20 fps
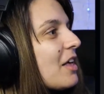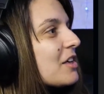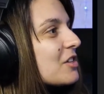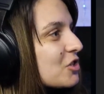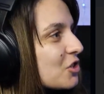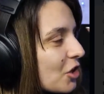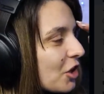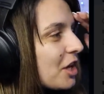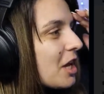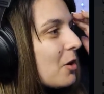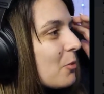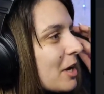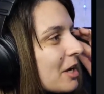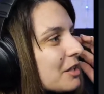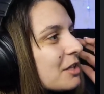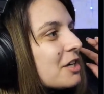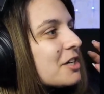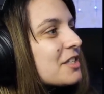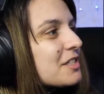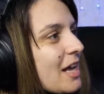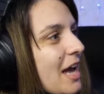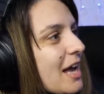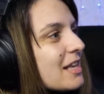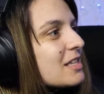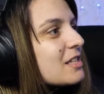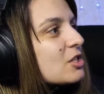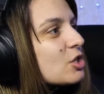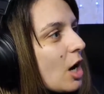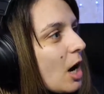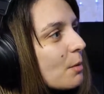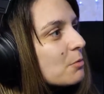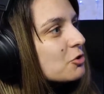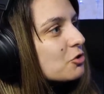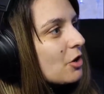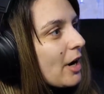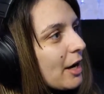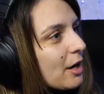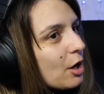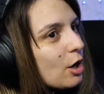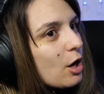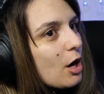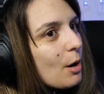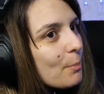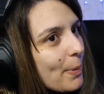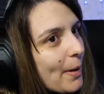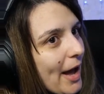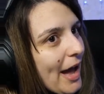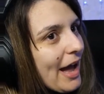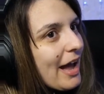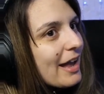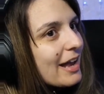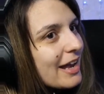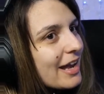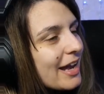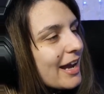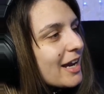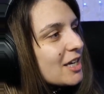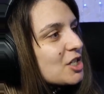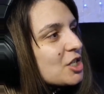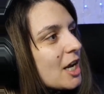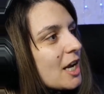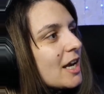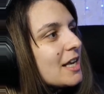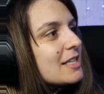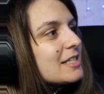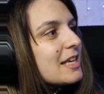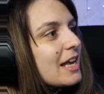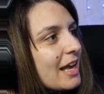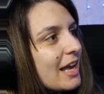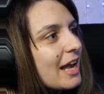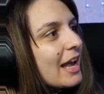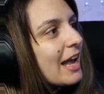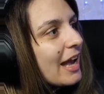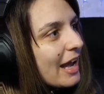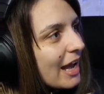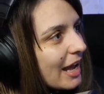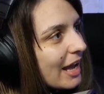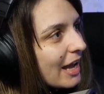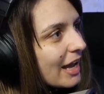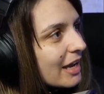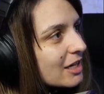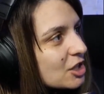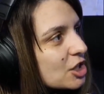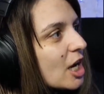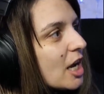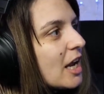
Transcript: Sunny Willow says, stop trying to compare AJ to AH.